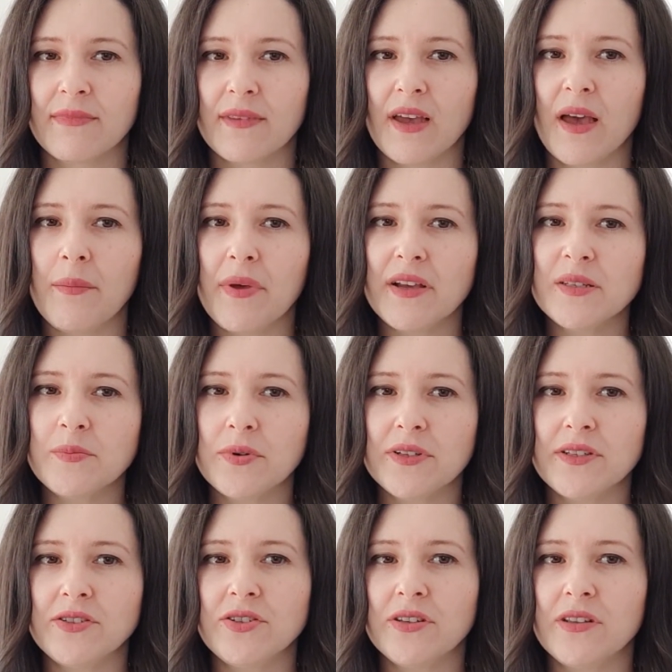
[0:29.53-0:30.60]
I'm expert
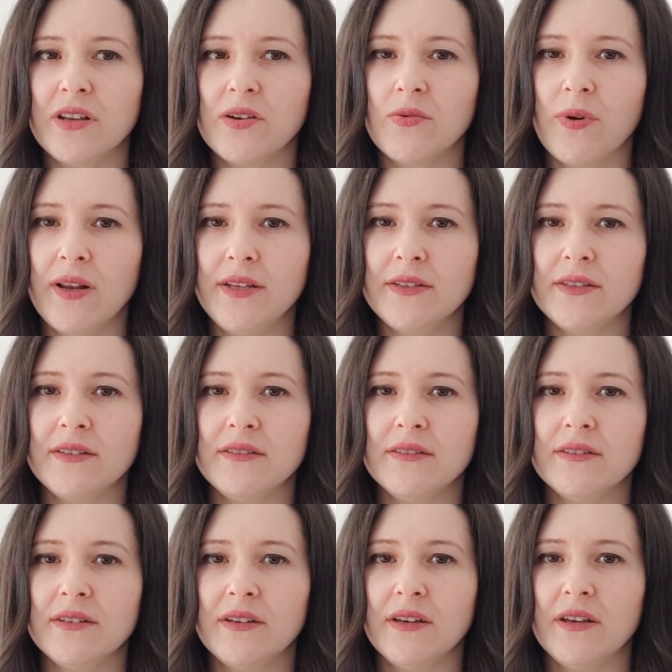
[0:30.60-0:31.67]
in gender equality
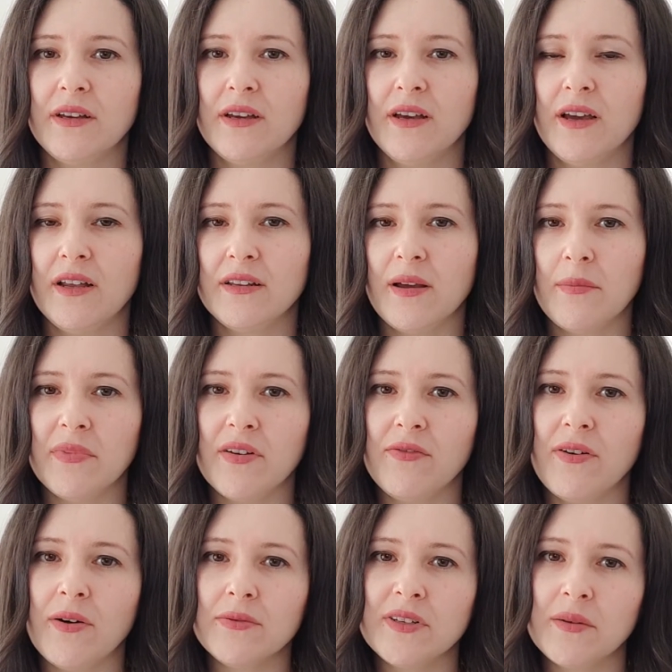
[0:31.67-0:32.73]
and I'm the
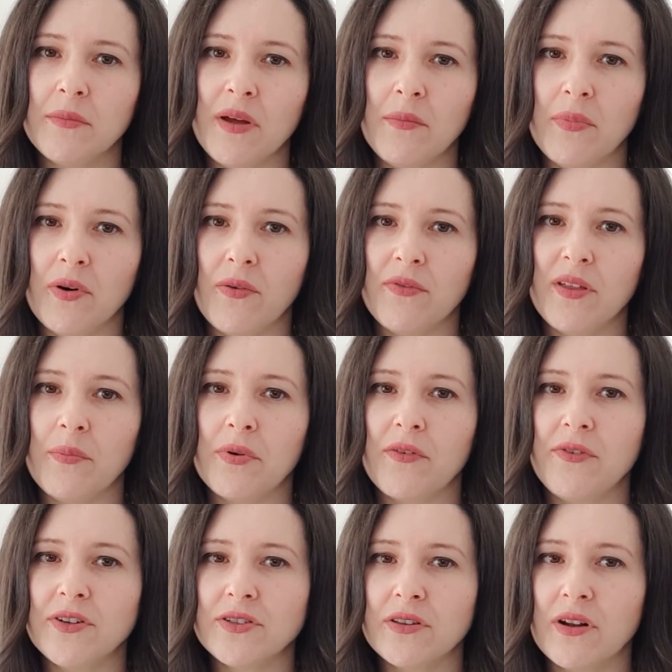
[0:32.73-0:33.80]
founding member of the
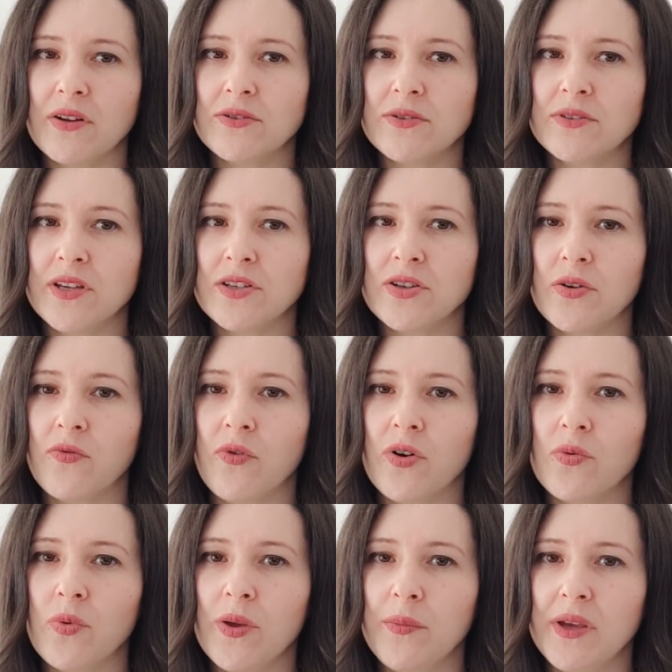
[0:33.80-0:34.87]
Professional Association for
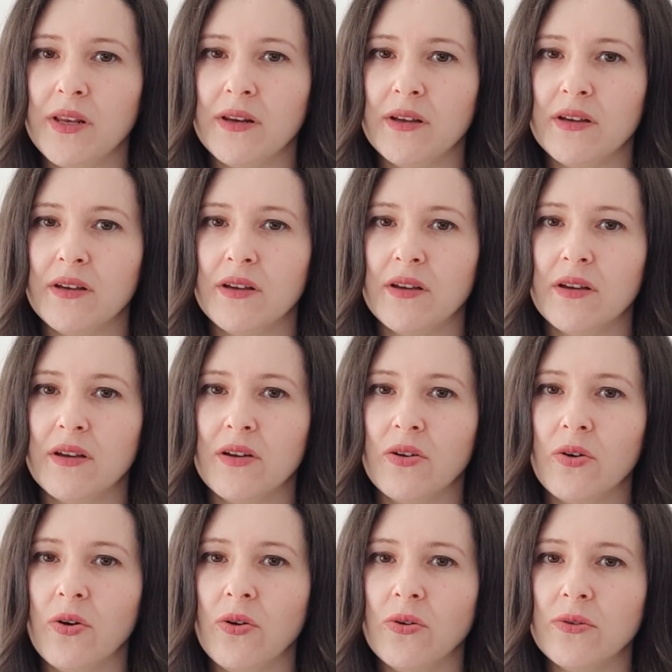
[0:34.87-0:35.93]
Women
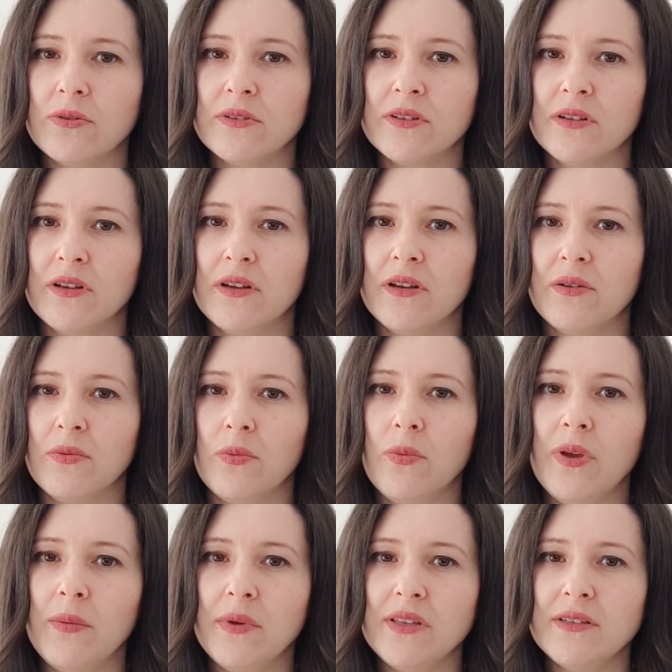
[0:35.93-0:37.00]
called
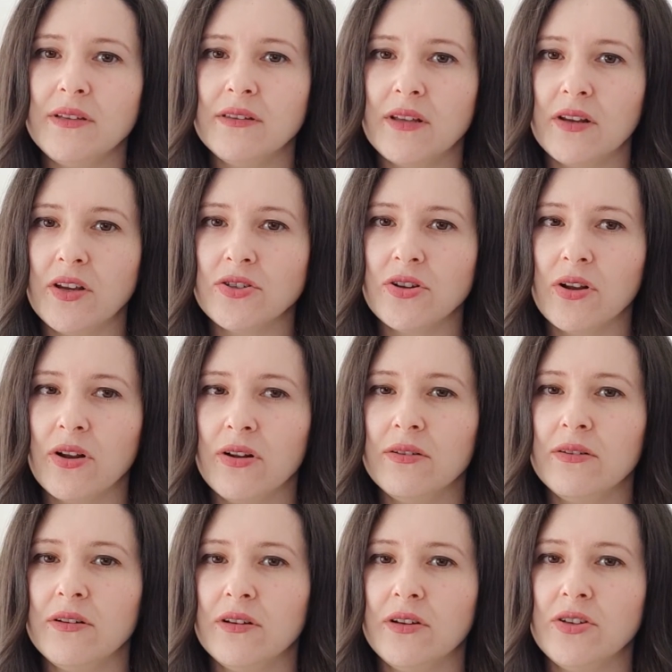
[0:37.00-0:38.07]
Women's International
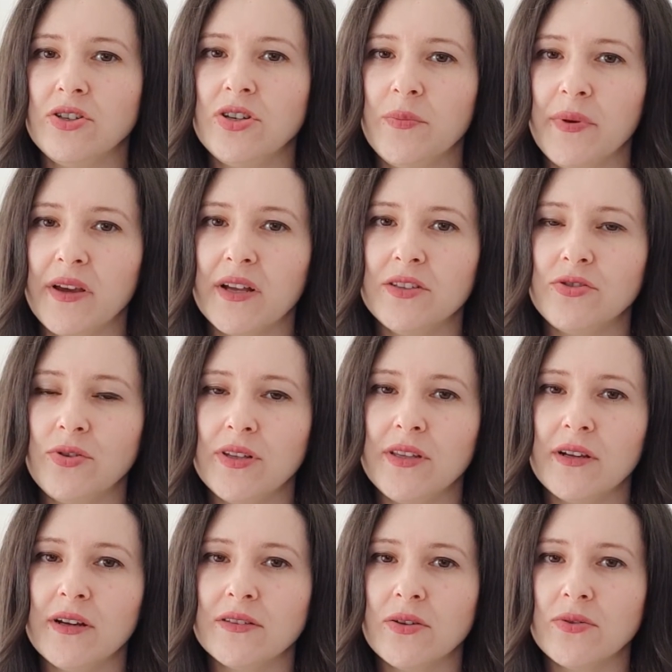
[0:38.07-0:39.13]
Shipping and
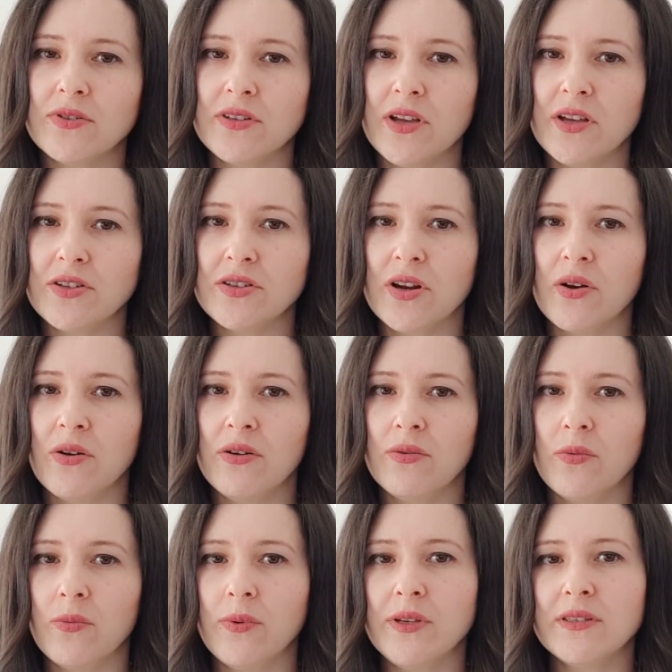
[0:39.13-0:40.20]
Trading Association
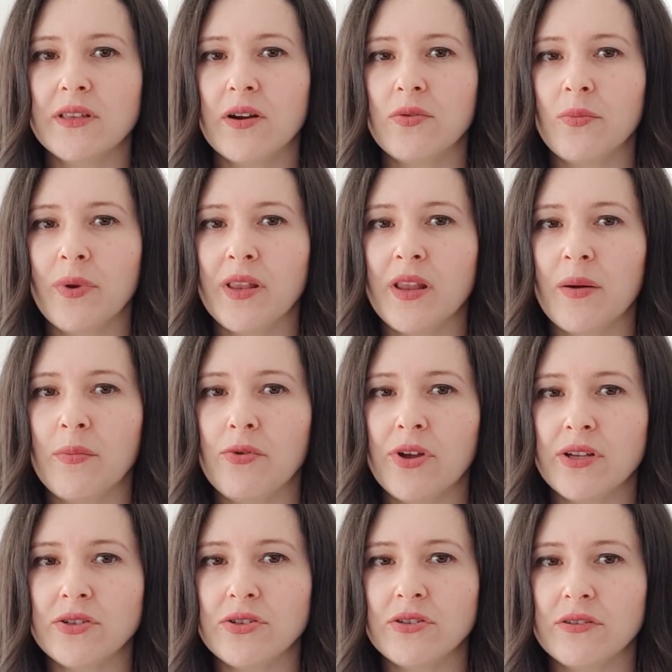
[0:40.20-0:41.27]
WISTA Romania
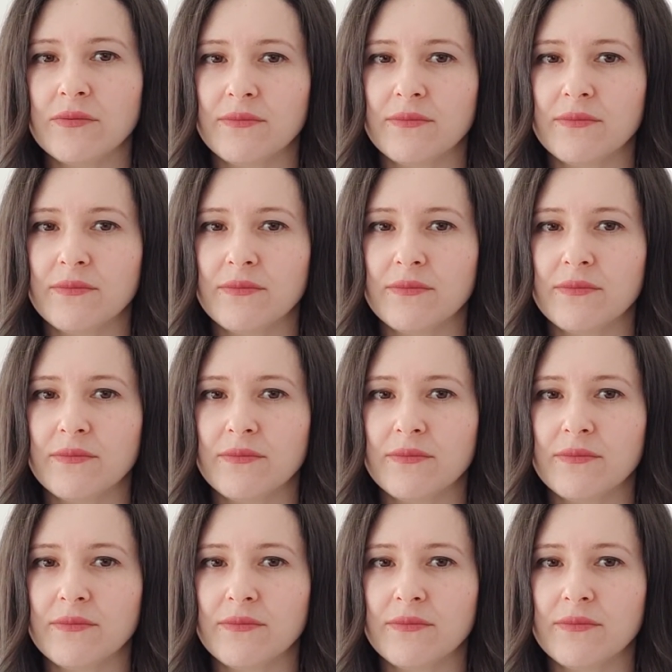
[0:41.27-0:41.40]
branch.